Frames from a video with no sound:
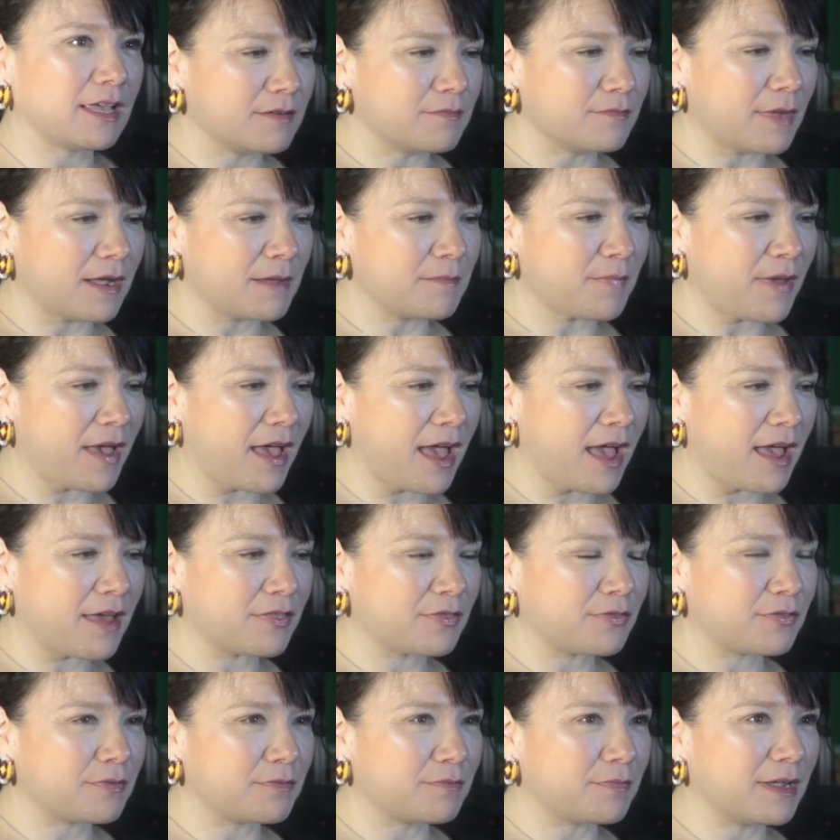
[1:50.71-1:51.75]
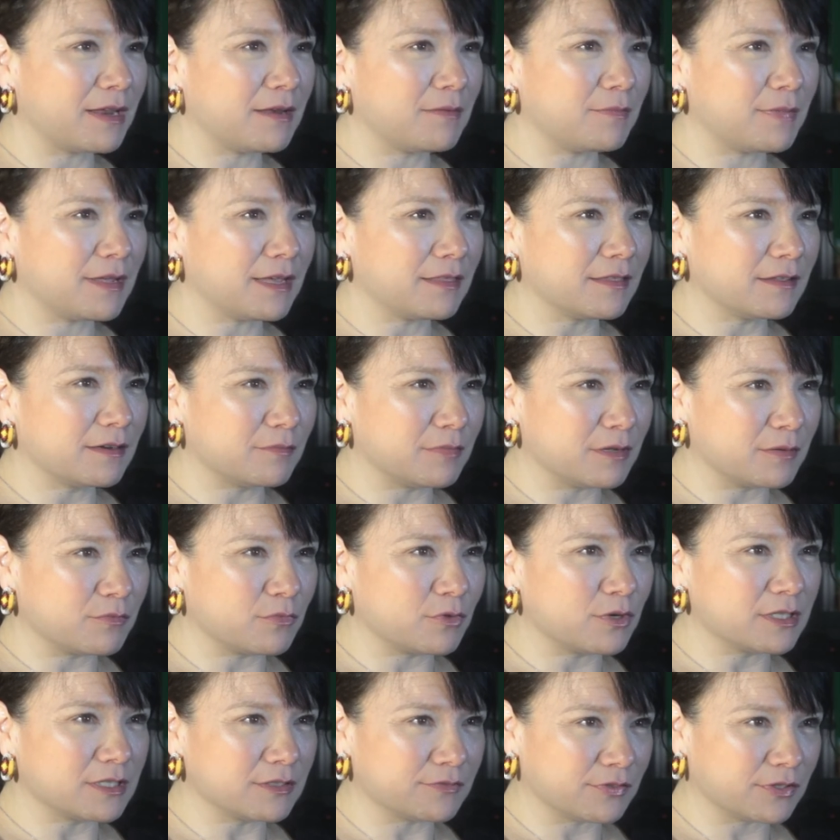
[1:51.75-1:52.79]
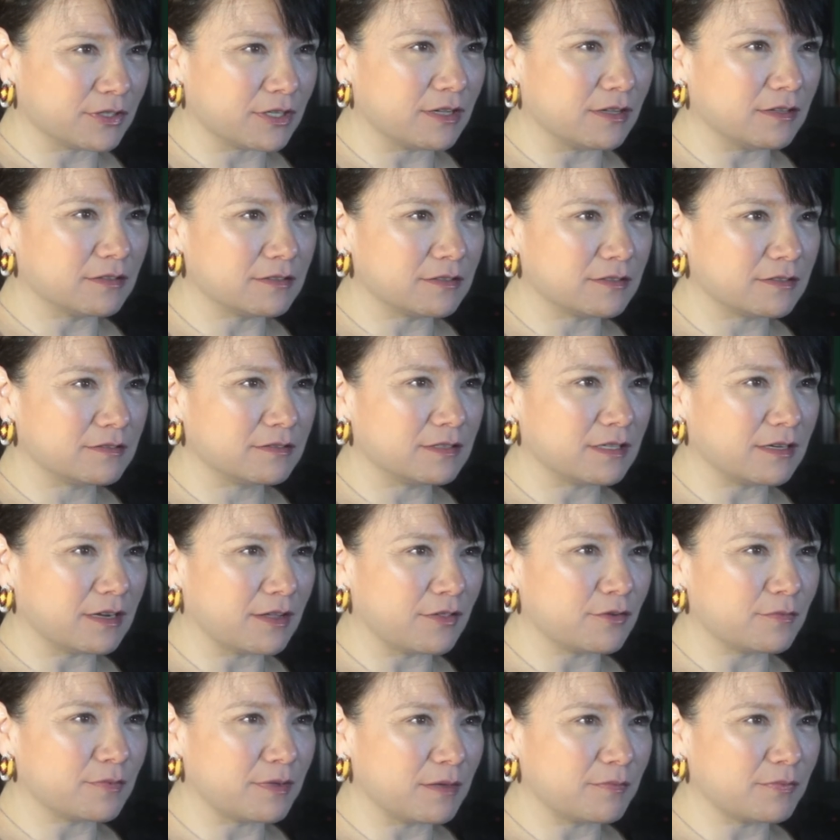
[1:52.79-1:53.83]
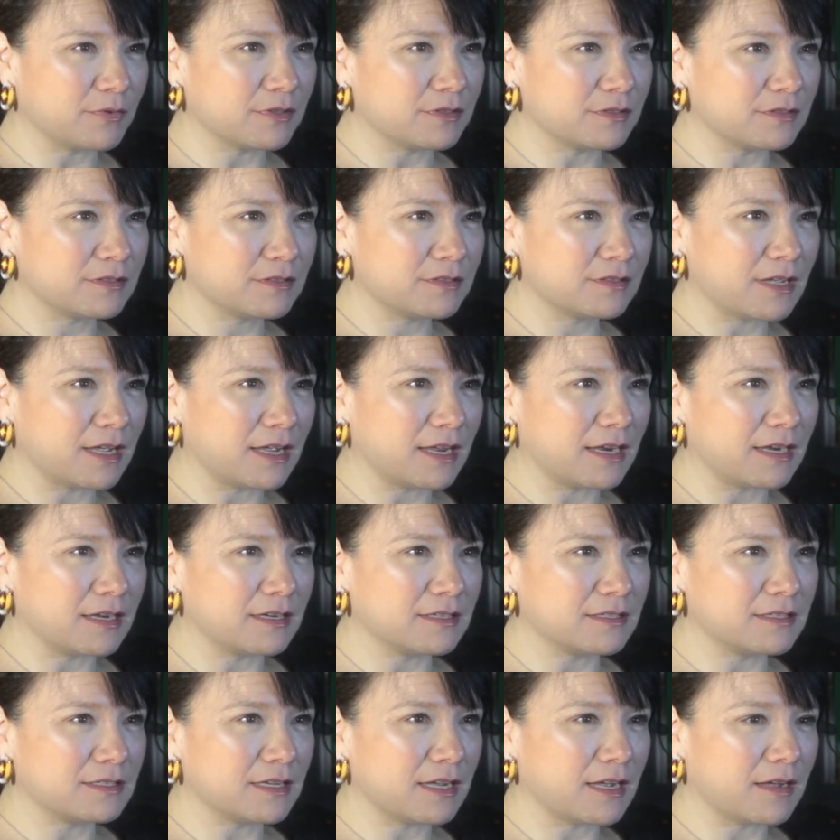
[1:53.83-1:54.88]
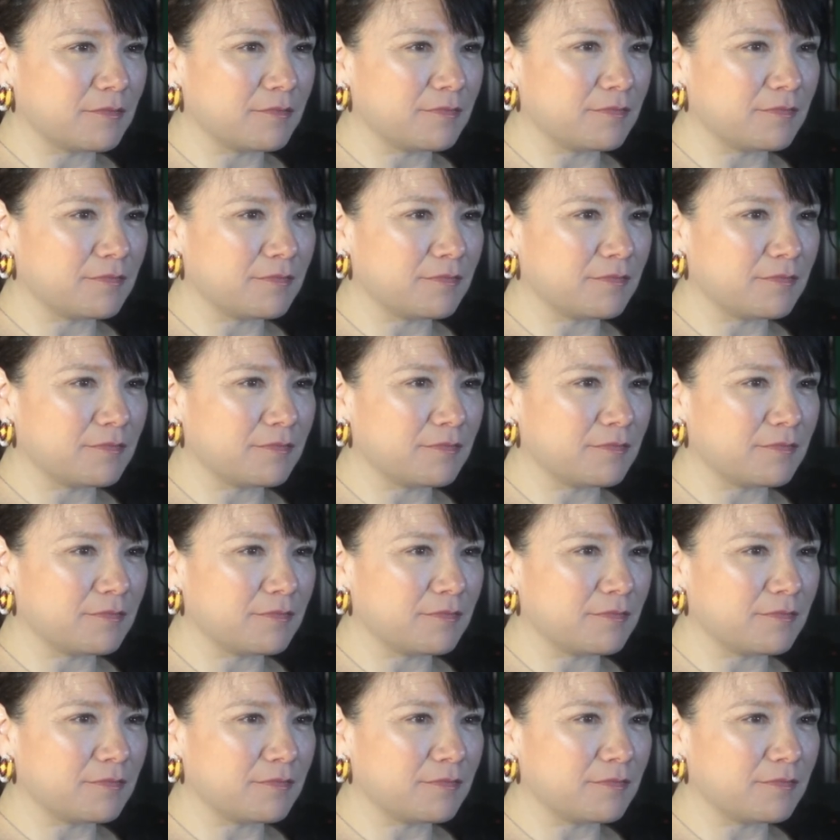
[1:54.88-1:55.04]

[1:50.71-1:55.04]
My path might be a little bit more difficult than other people's, and